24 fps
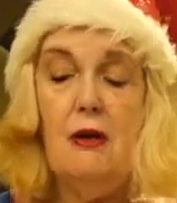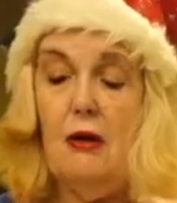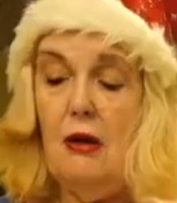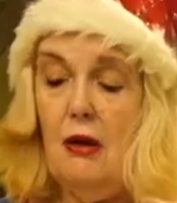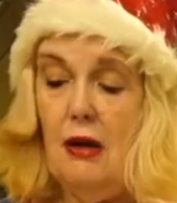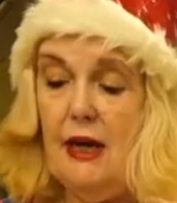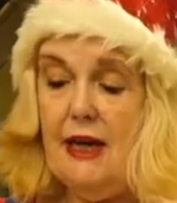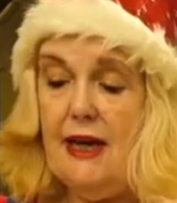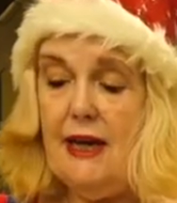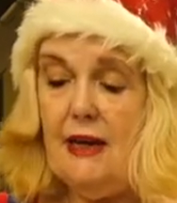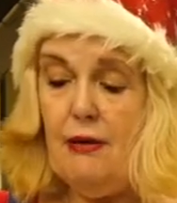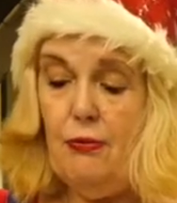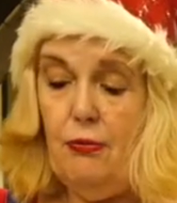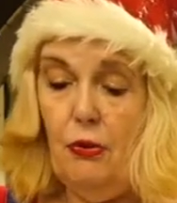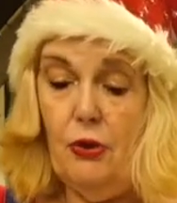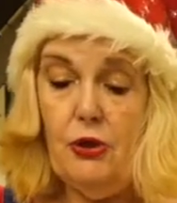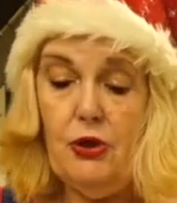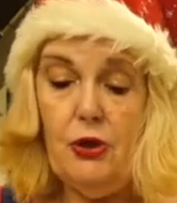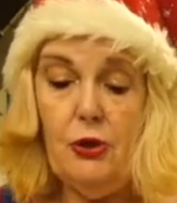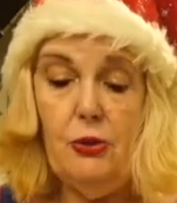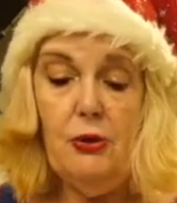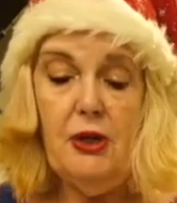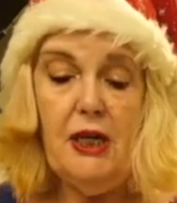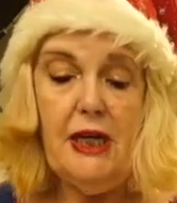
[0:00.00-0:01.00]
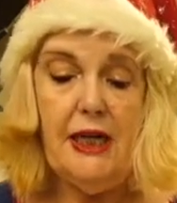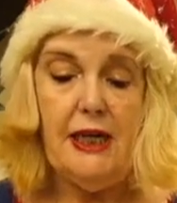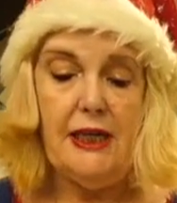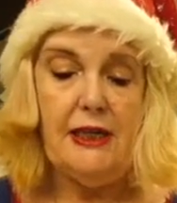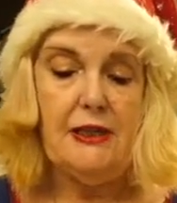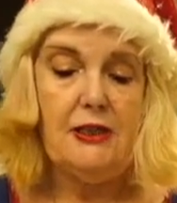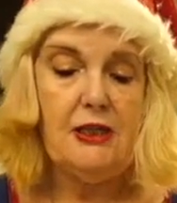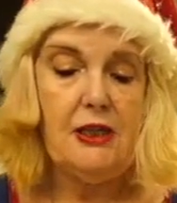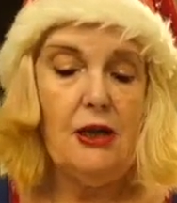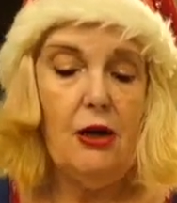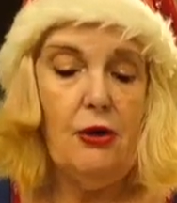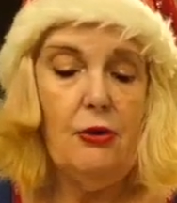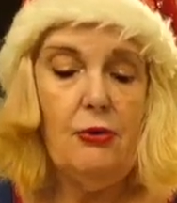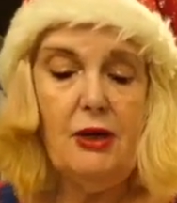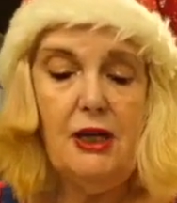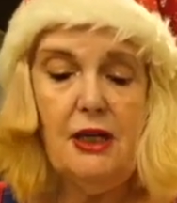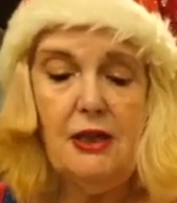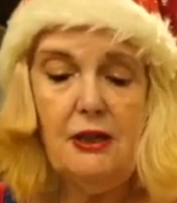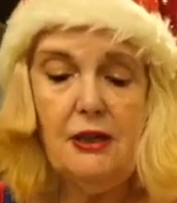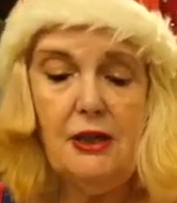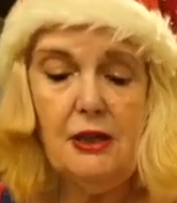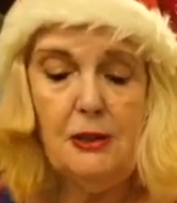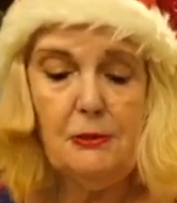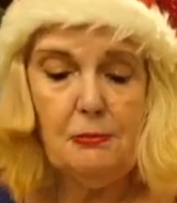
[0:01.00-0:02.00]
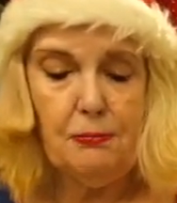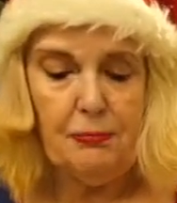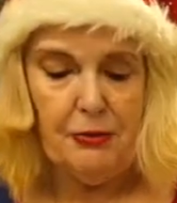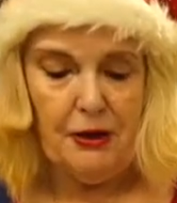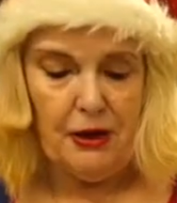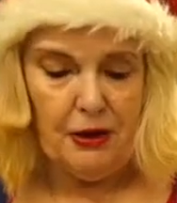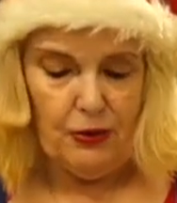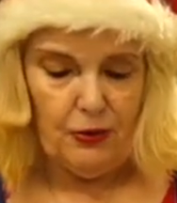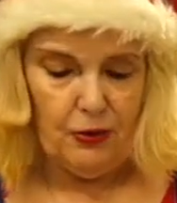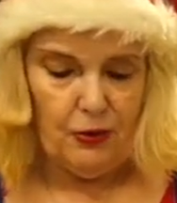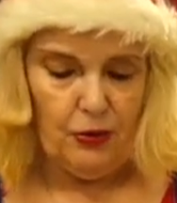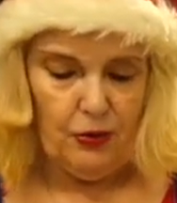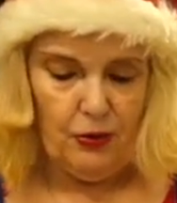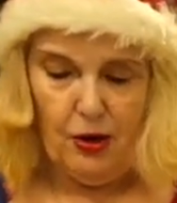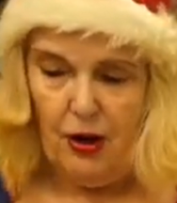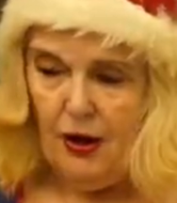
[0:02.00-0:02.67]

like what you need. So in this bowl,